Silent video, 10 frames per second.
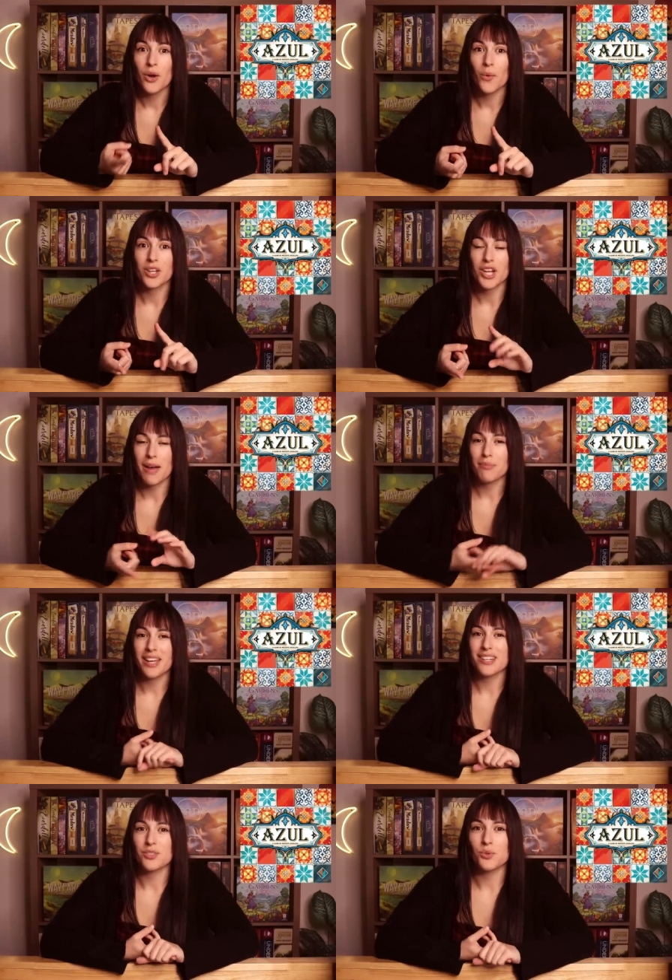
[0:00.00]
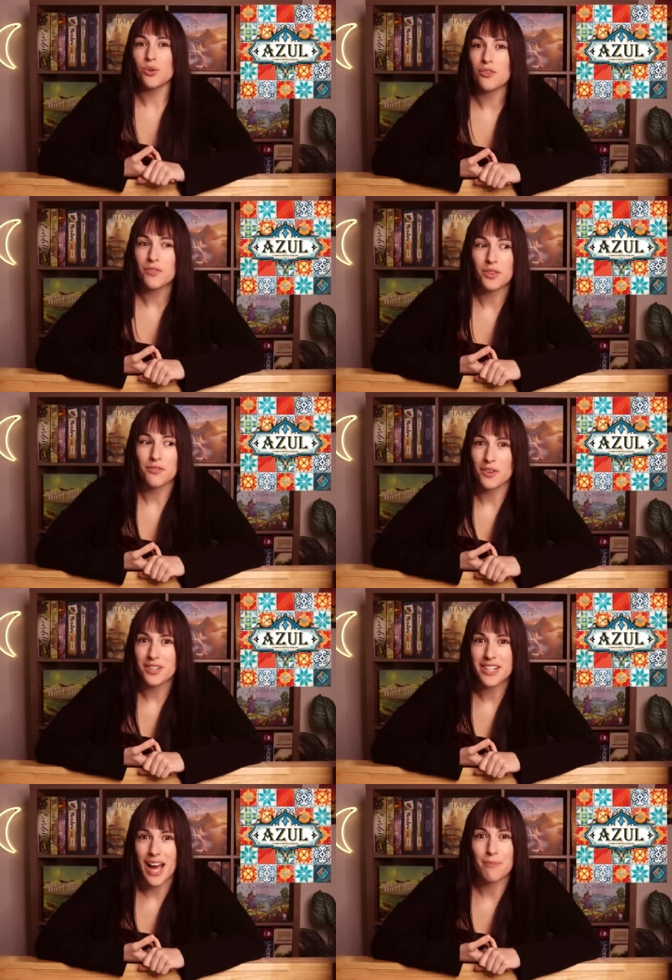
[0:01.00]
which I played Azul for the
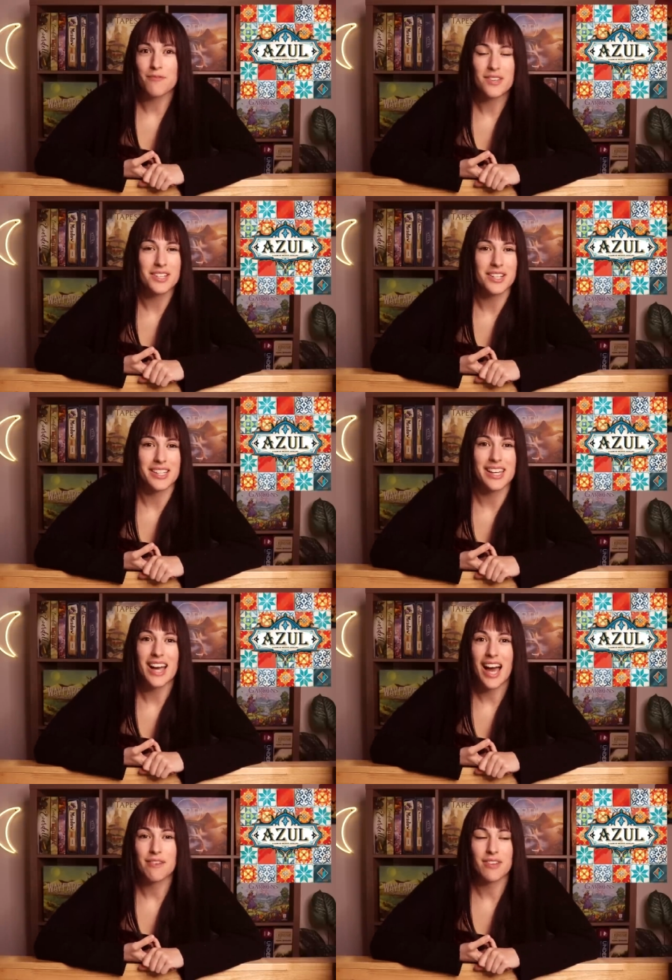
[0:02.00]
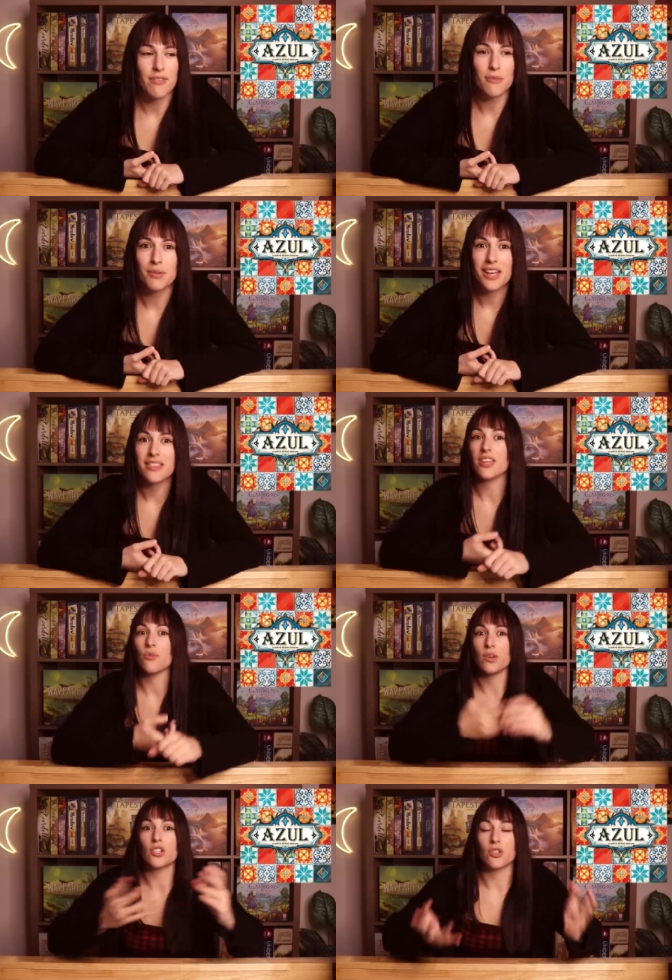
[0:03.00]
first time physically. I've never played the
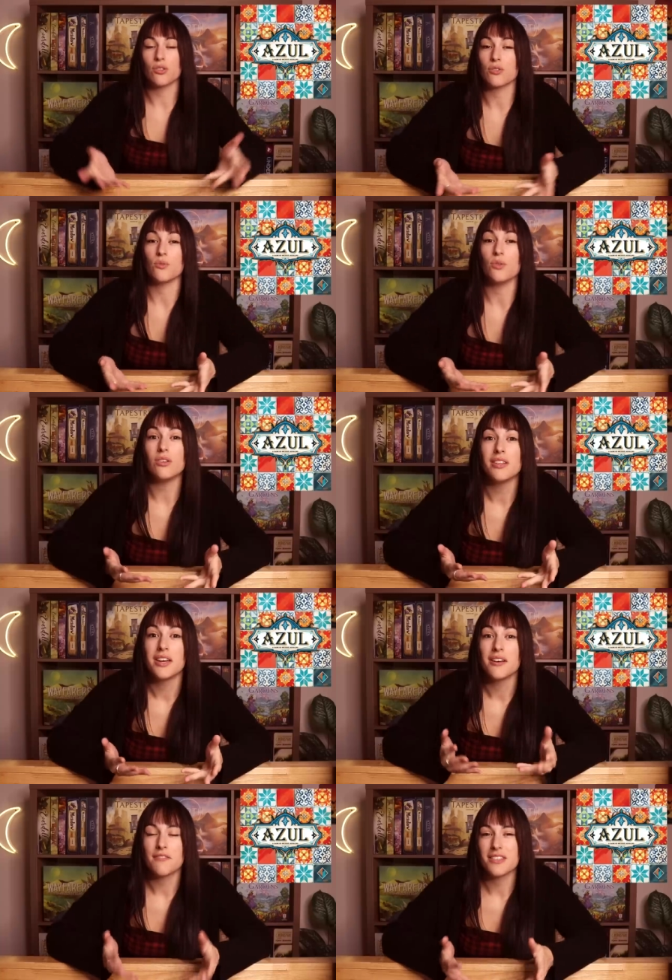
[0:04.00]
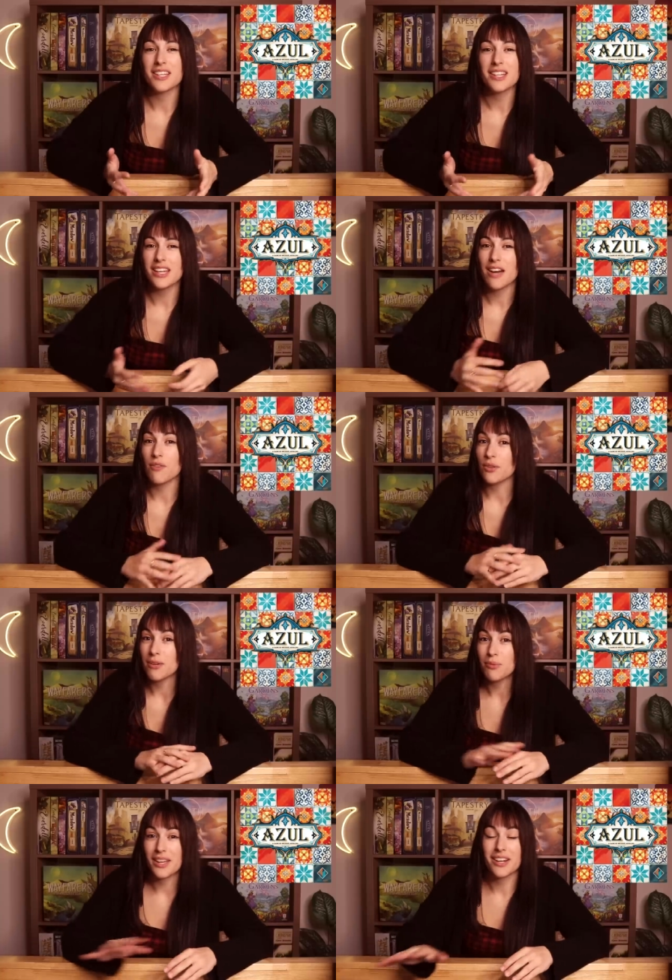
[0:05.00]
original Azul physically. I've only
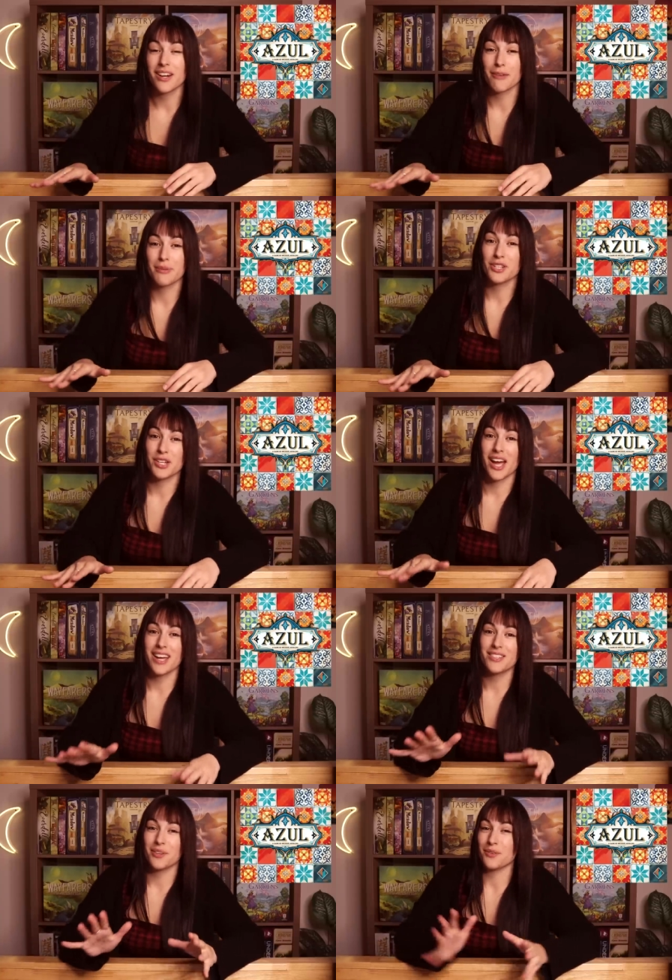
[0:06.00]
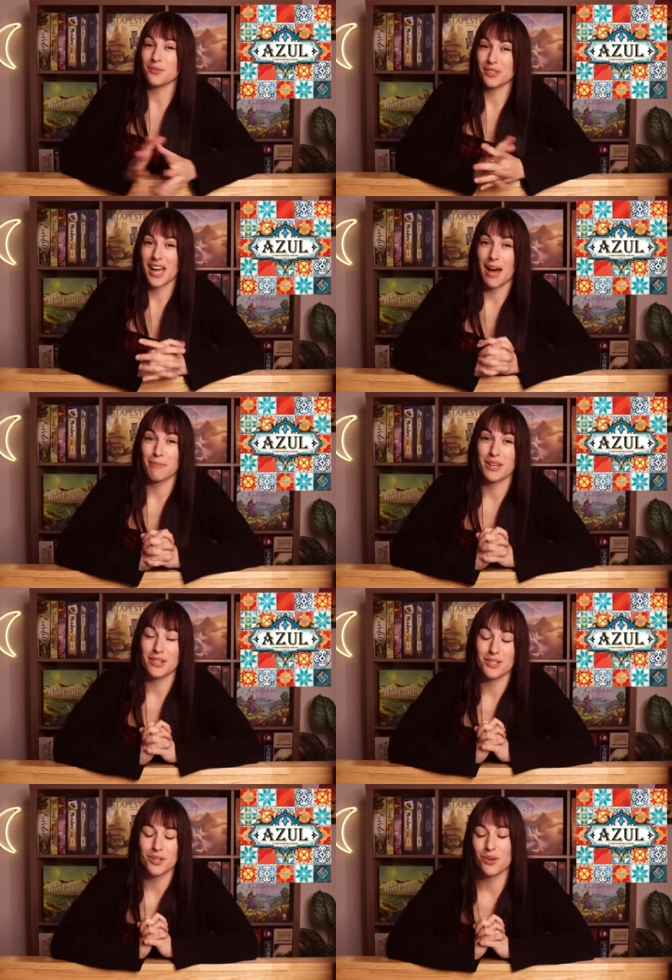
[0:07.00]
played it on BGA, so I was really happy
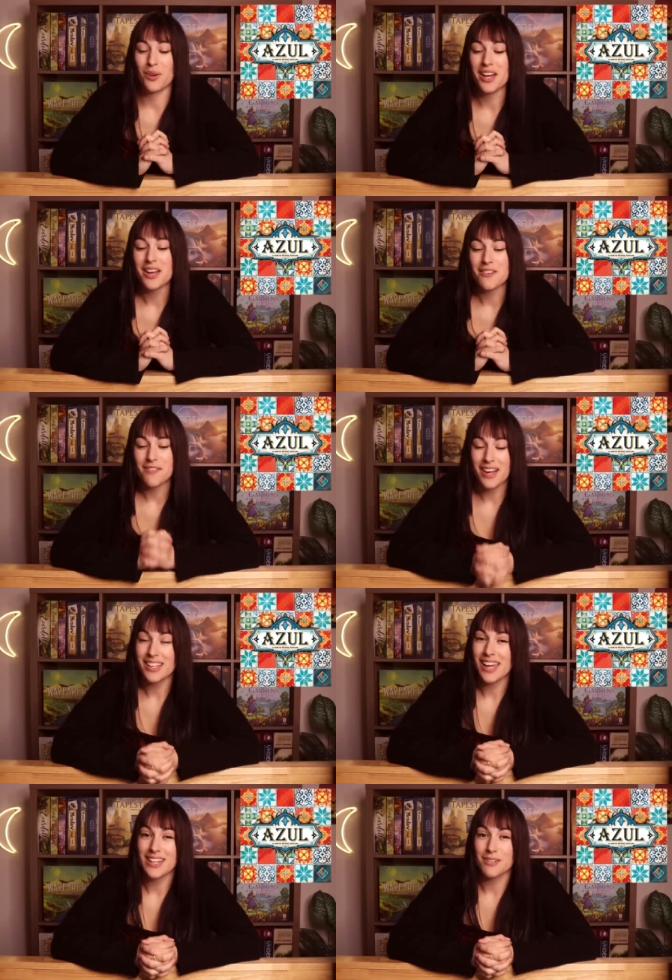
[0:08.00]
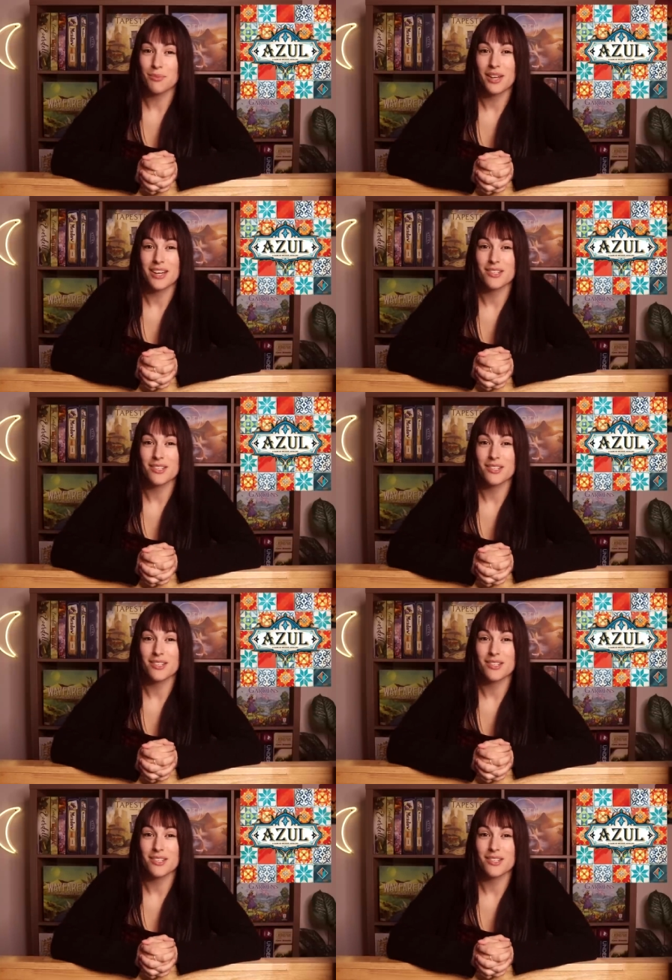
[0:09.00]
to finally get to play